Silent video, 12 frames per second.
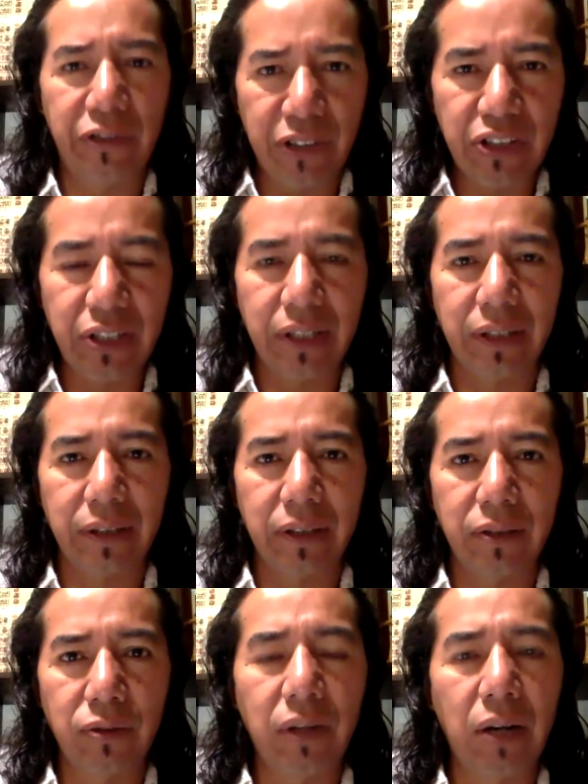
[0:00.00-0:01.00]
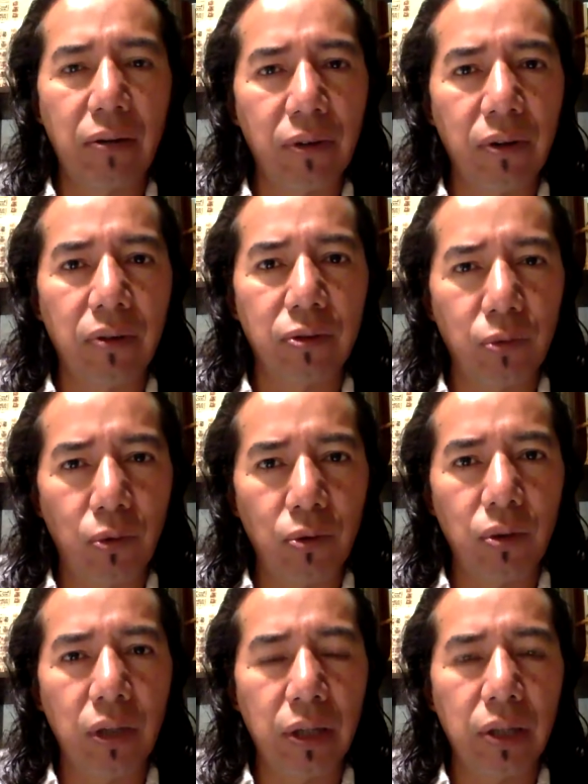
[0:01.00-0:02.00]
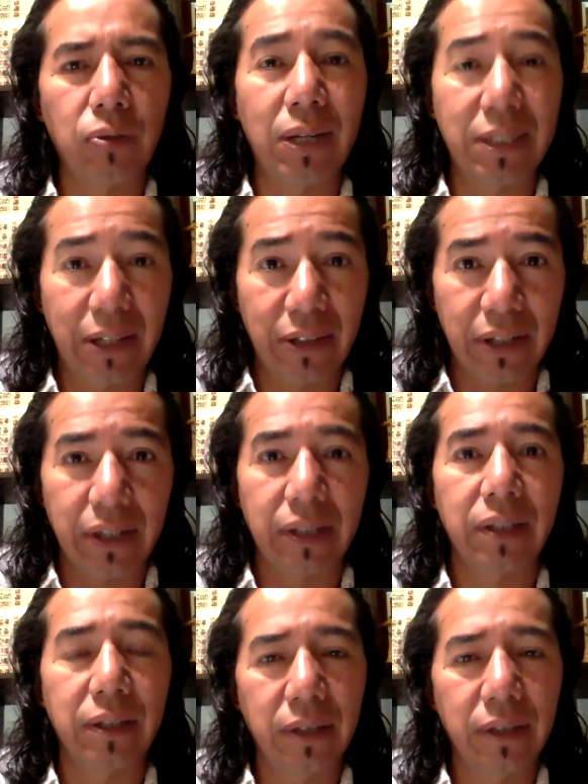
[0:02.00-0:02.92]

efficient. You can grow to, uh, twice a year.